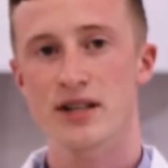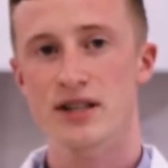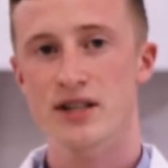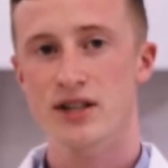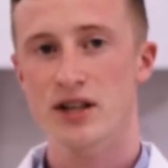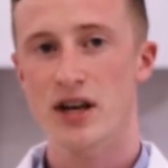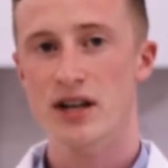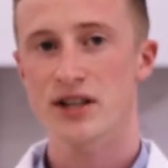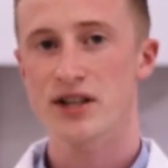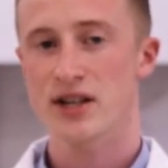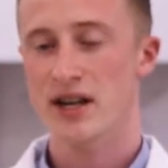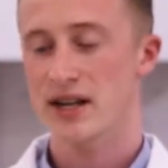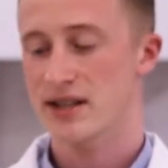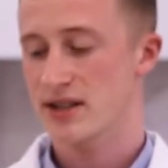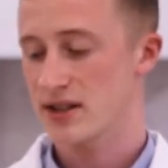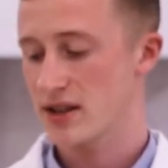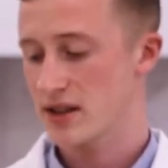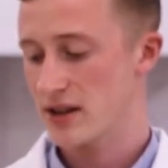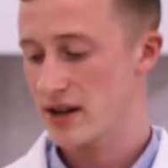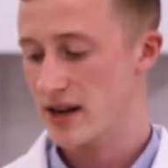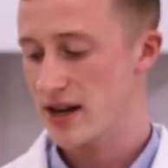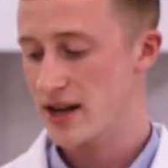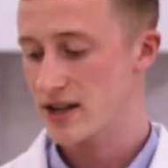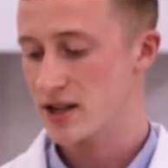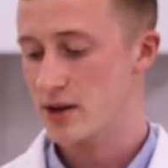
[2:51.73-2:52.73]
such as the
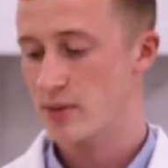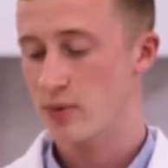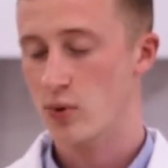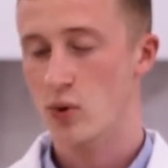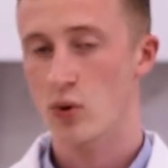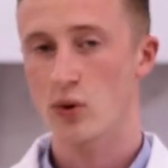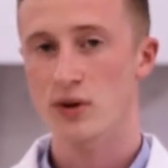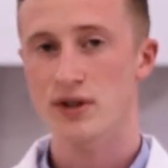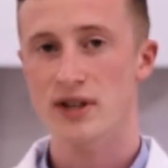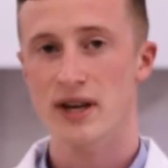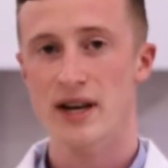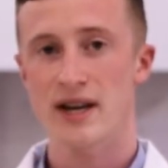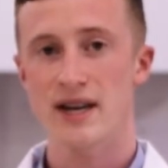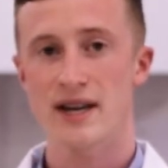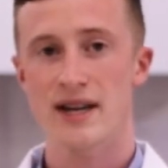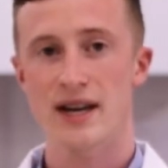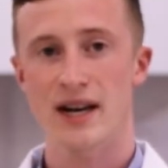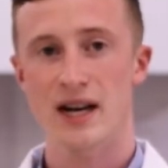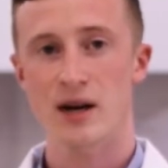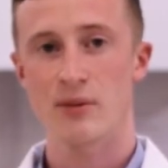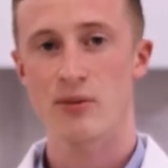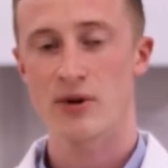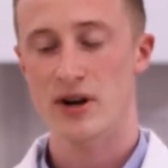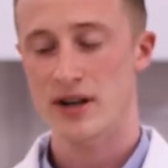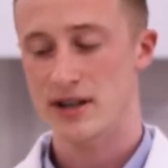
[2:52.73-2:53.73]
LaserPort 8
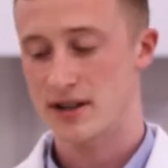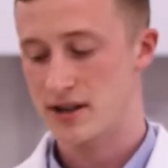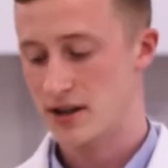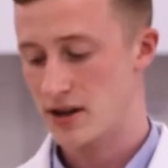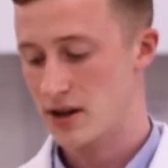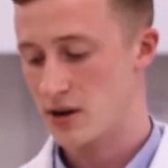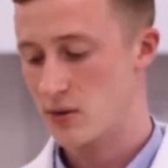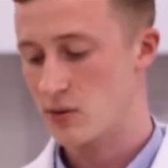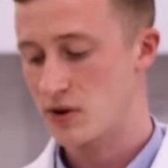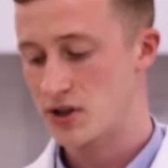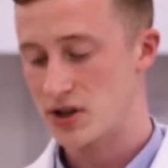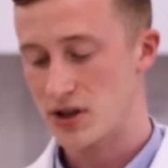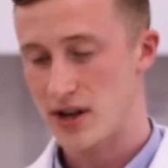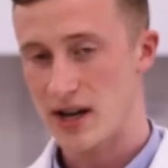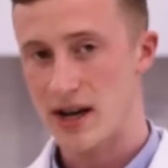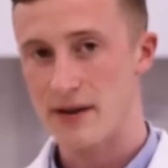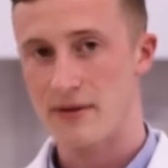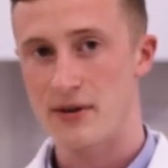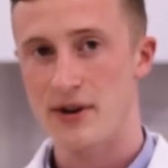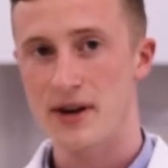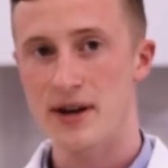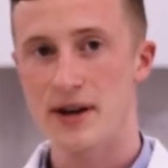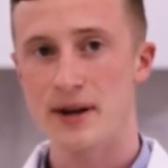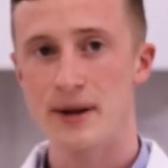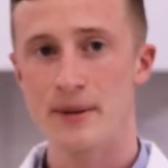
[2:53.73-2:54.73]
calibrator, which I have
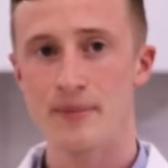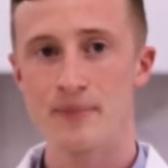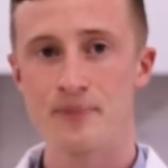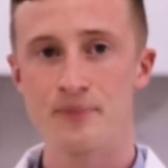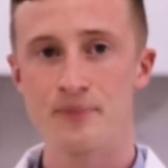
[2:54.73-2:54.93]
here.